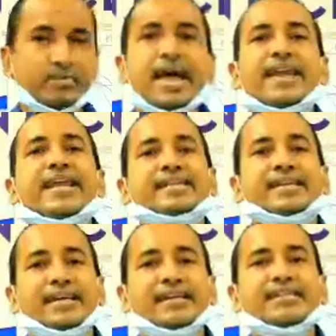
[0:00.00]
direct
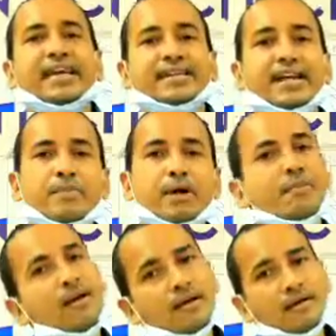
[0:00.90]
injected form.
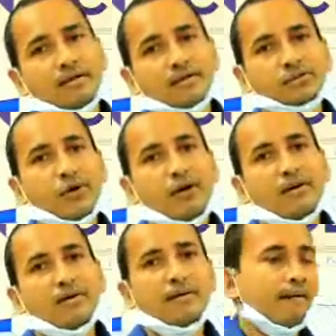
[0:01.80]

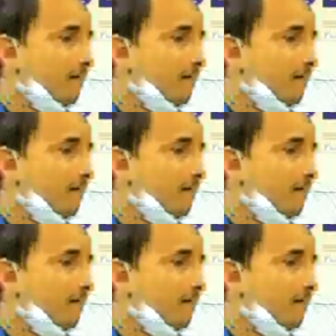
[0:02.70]
So